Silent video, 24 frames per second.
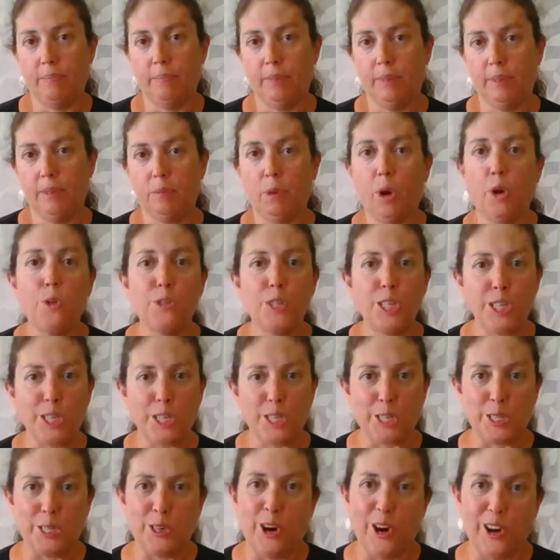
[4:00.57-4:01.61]
roasting
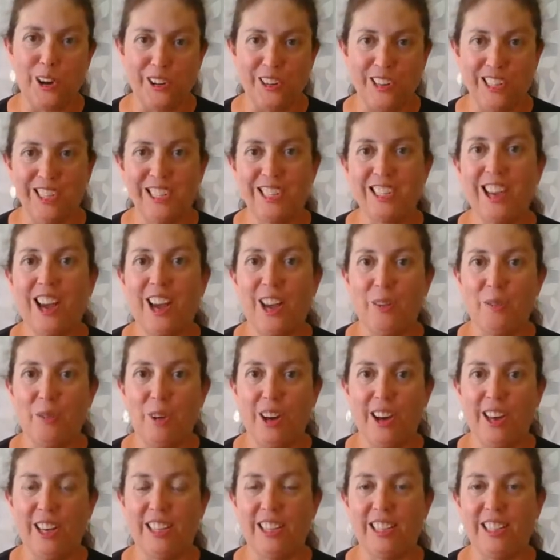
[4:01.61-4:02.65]
is an art in
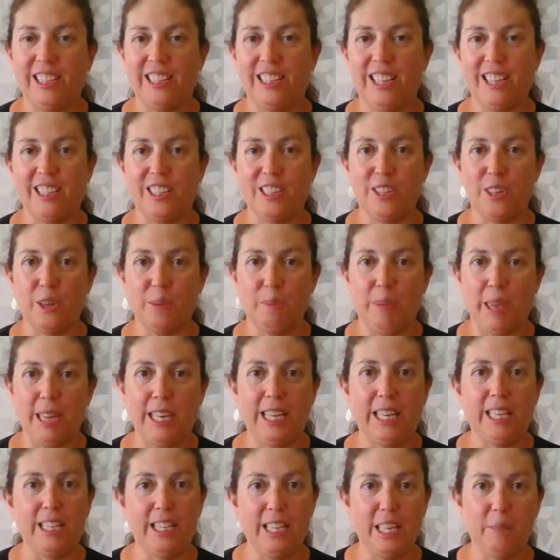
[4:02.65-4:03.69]
Taiwan, and so
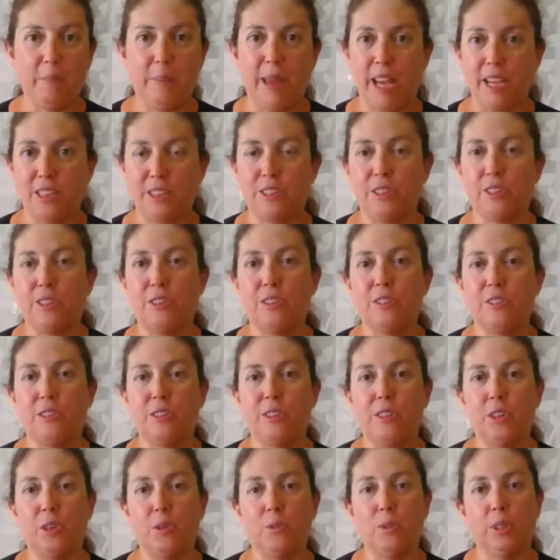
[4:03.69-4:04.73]
many tea masters,
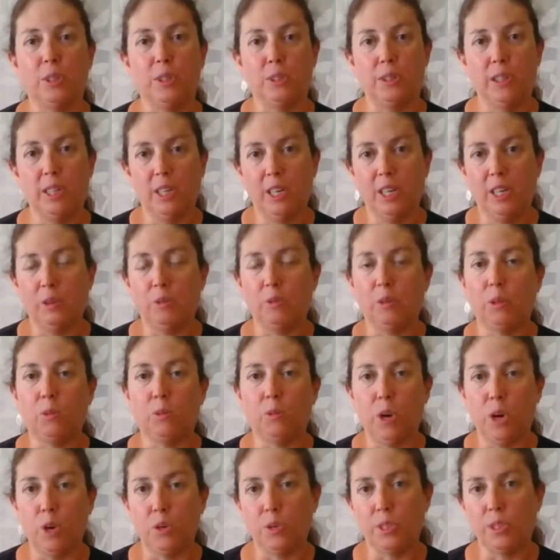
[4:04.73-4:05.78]
will
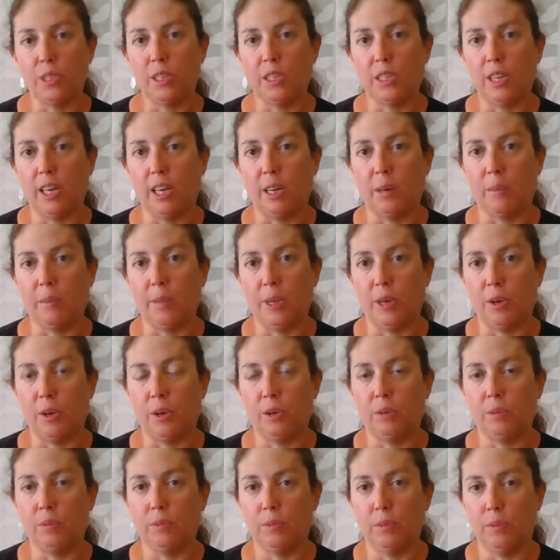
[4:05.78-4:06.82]
roast
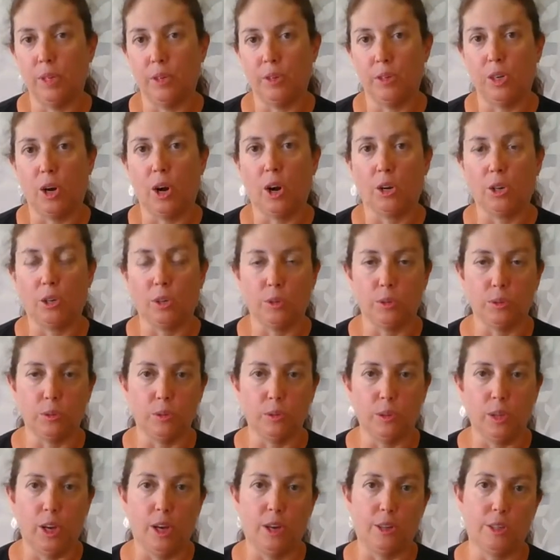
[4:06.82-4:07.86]
their darker
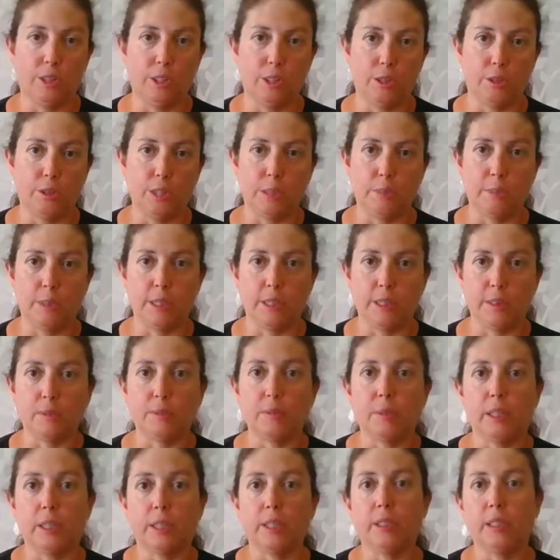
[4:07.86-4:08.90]
oolongs to
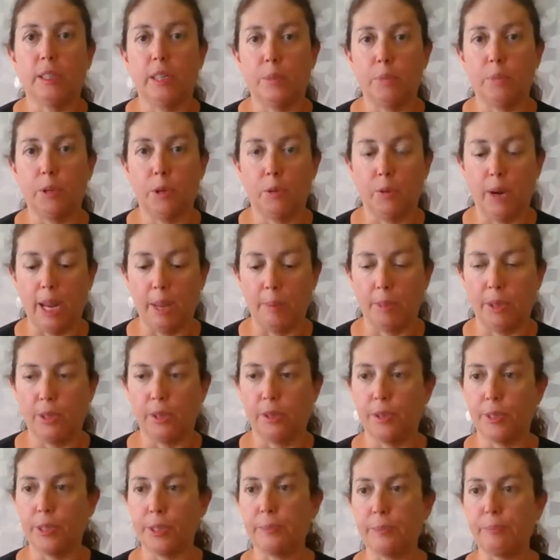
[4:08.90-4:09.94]
specific
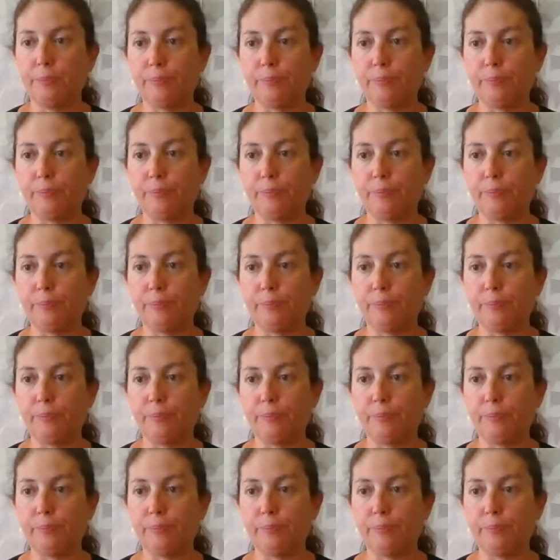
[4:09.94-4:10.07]
parameters.